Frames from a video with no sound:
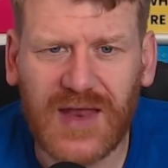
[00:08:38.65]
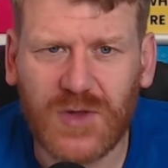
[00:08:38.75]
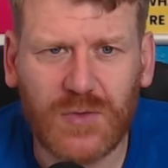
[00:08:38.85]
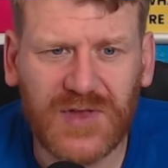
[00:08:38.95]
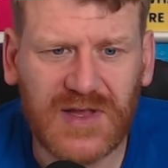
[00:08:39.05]
I
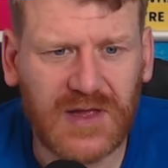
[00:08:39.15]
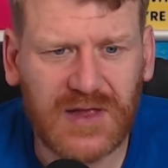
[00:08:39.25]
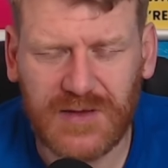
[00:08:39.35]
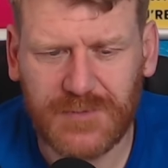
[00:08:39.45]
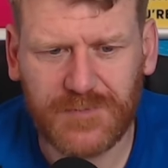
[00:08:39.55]
don't think
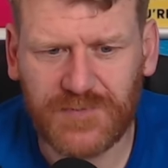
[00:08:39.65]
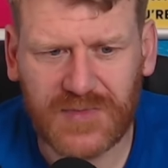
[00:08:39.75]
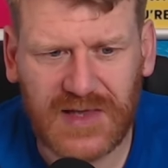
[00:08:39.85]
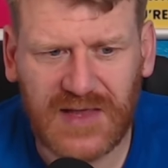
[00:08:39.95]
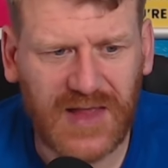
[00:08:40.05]

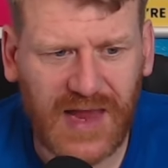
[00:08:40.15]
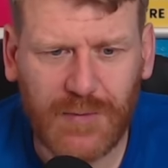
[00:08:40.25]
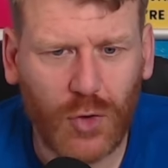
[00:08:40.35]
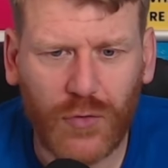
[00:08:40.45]
either him or